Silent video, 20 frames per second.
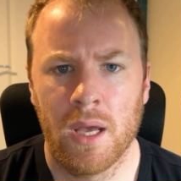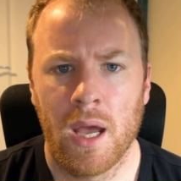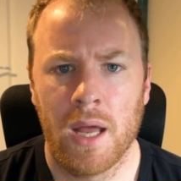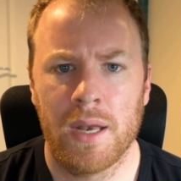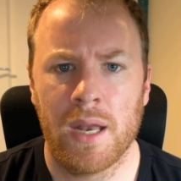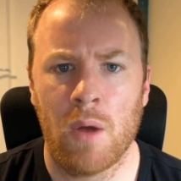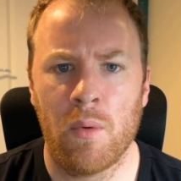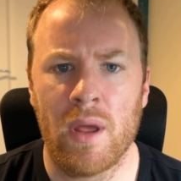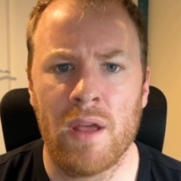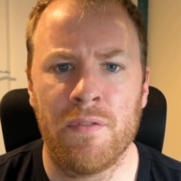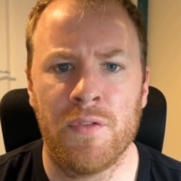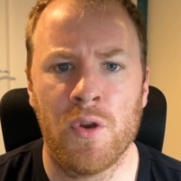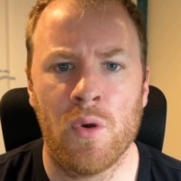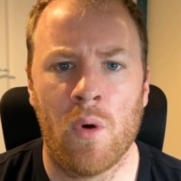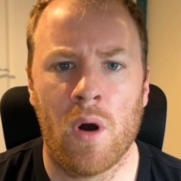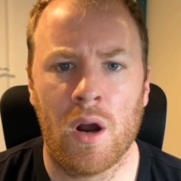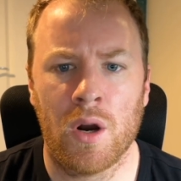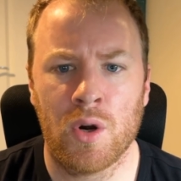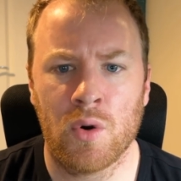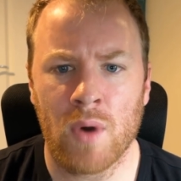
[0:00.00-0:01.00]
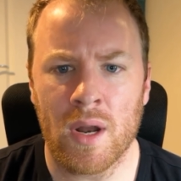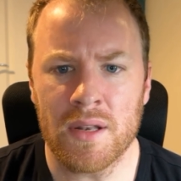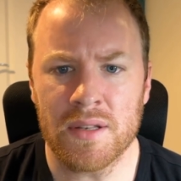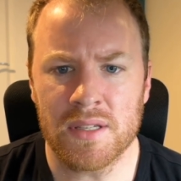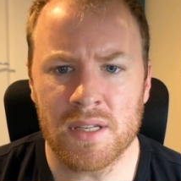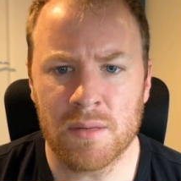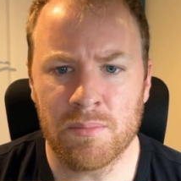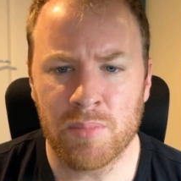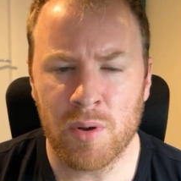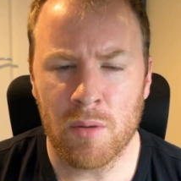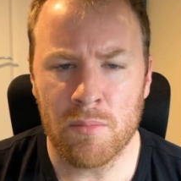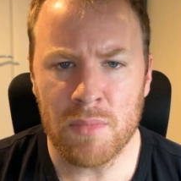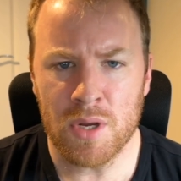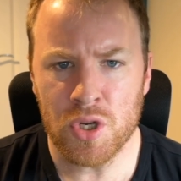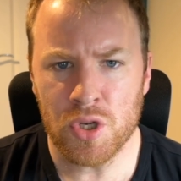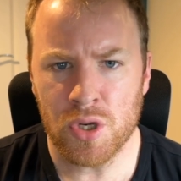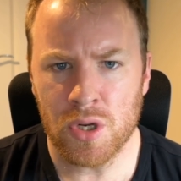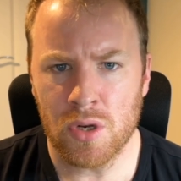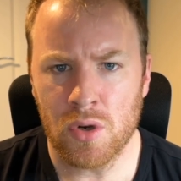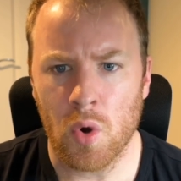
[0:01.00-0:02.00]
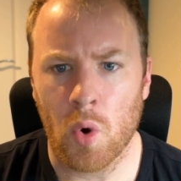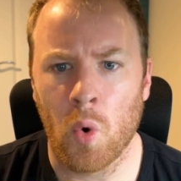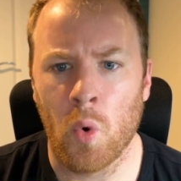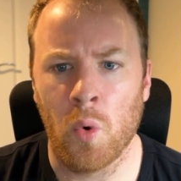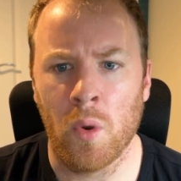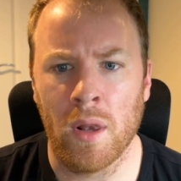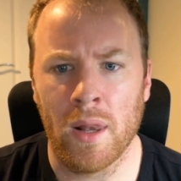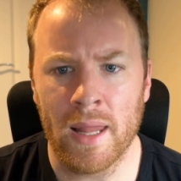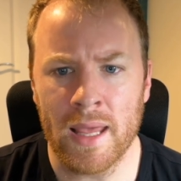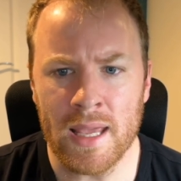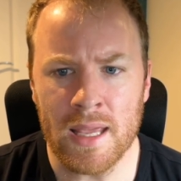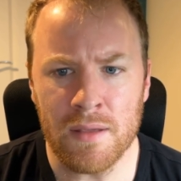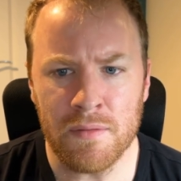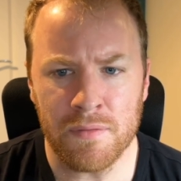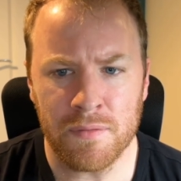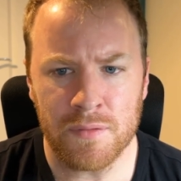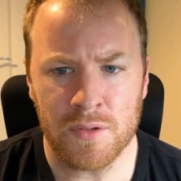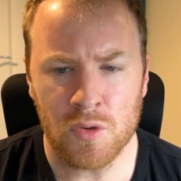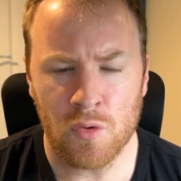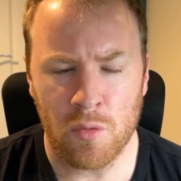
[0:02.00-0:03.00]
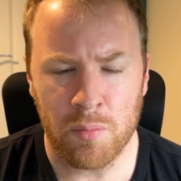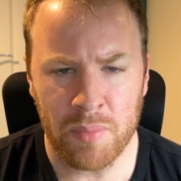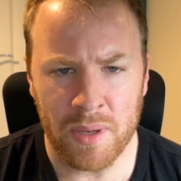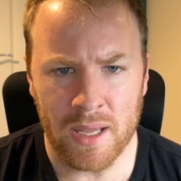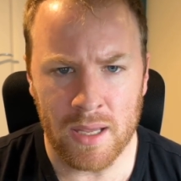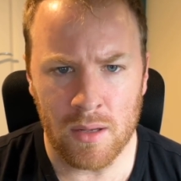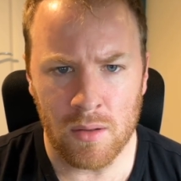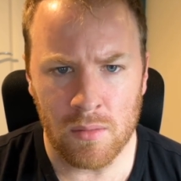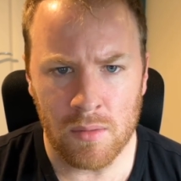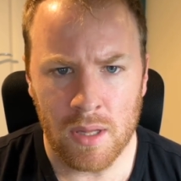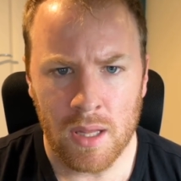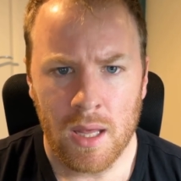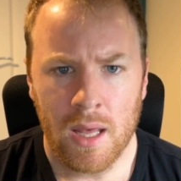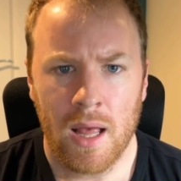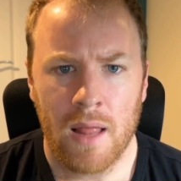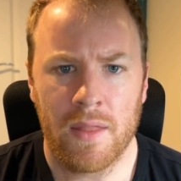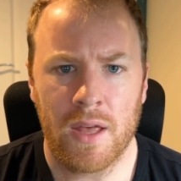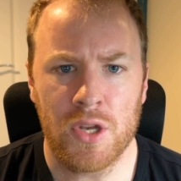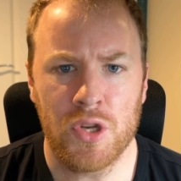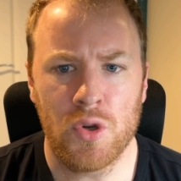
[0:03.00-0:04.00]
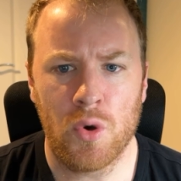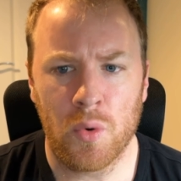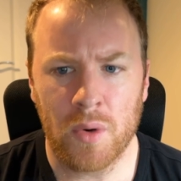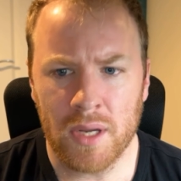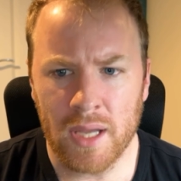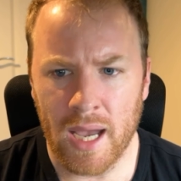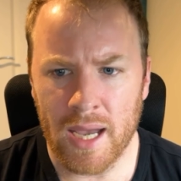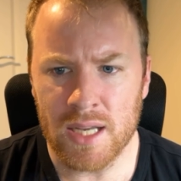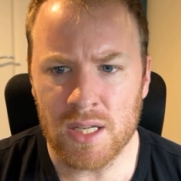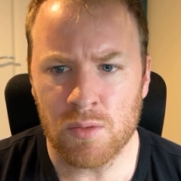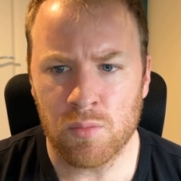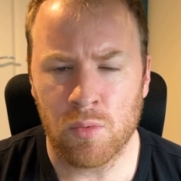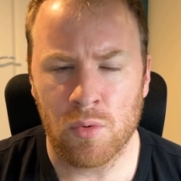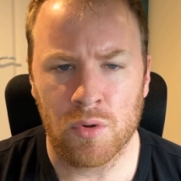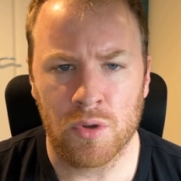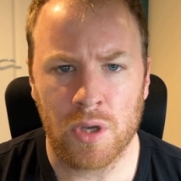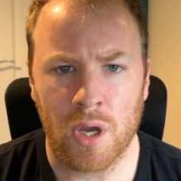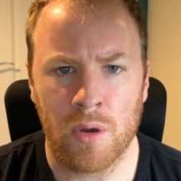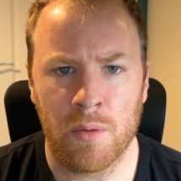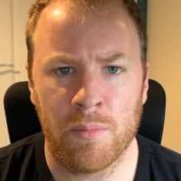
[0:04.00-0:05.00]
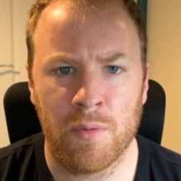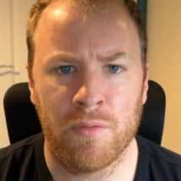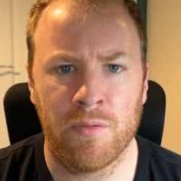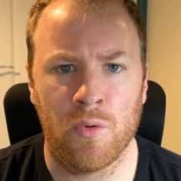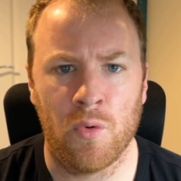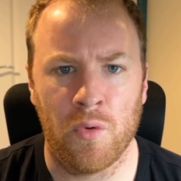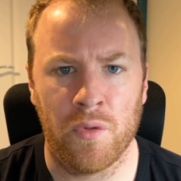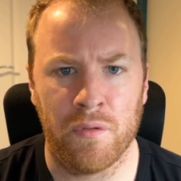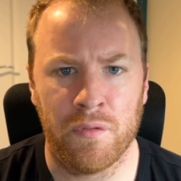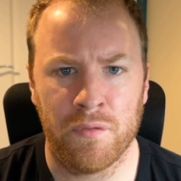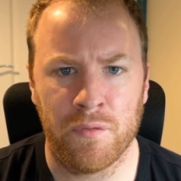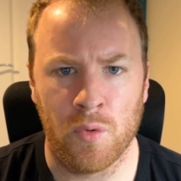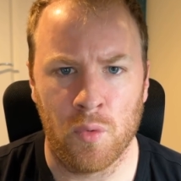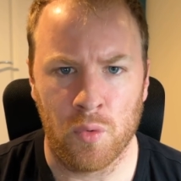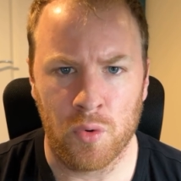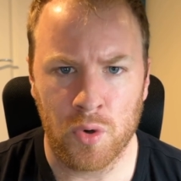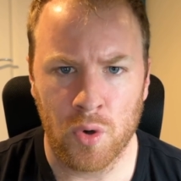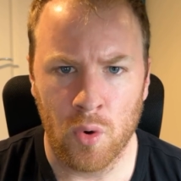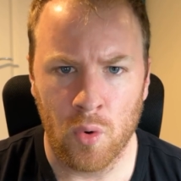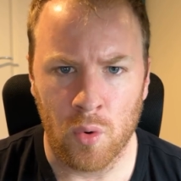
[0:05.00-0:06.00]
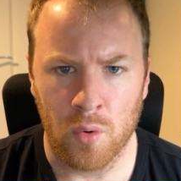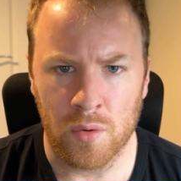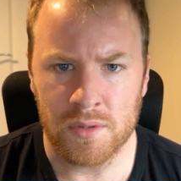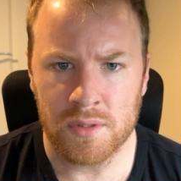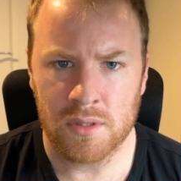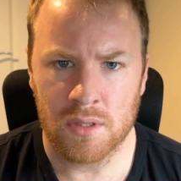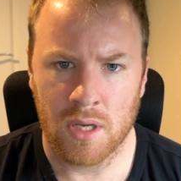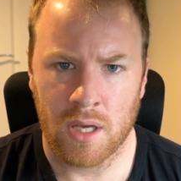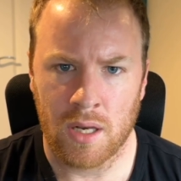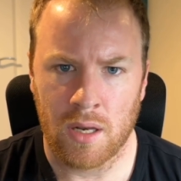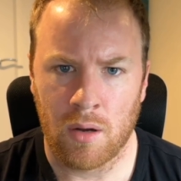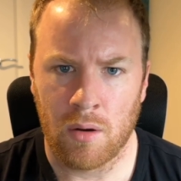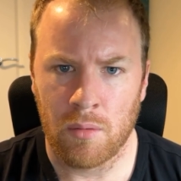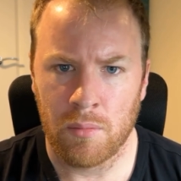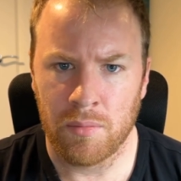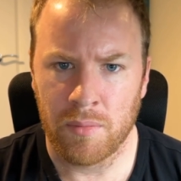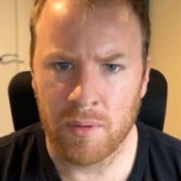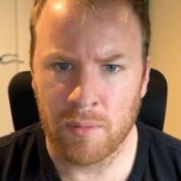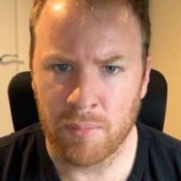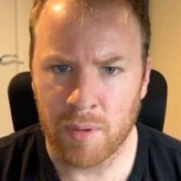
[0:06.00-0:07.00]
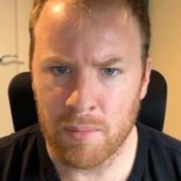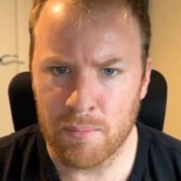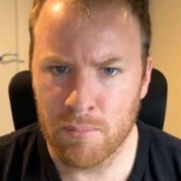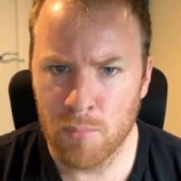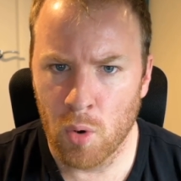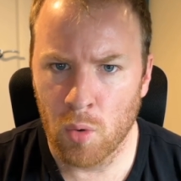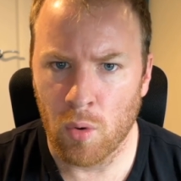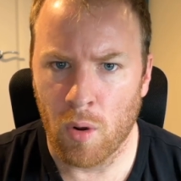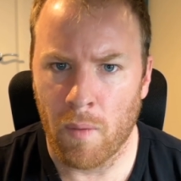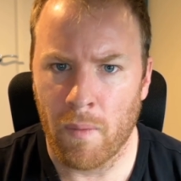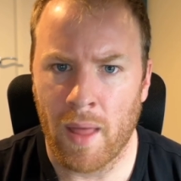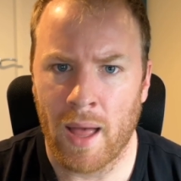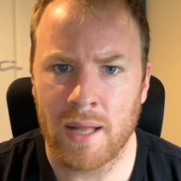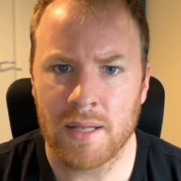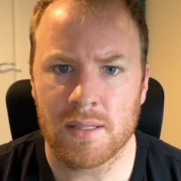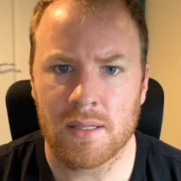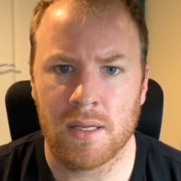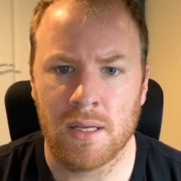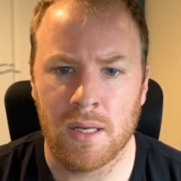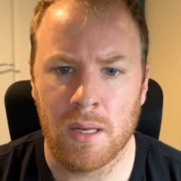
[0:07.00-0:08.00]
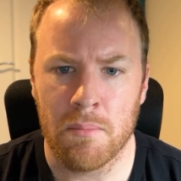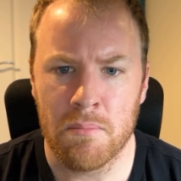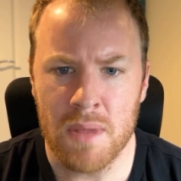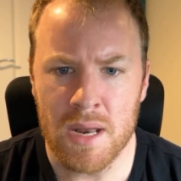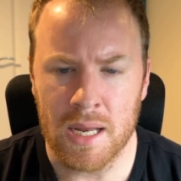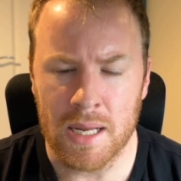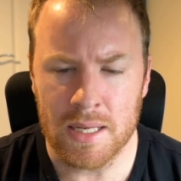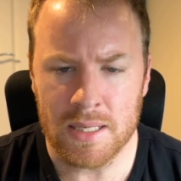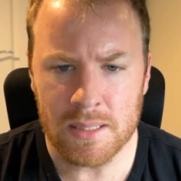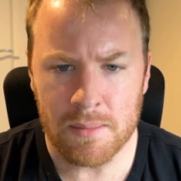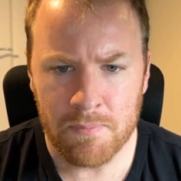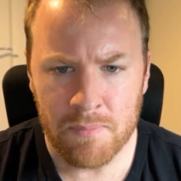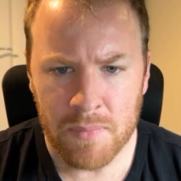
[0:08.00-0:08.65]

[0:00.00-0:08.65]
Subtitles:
Now, if you are granted permission or leave to appeal, then your case will go before the full court, and I'll be more on that in a minute.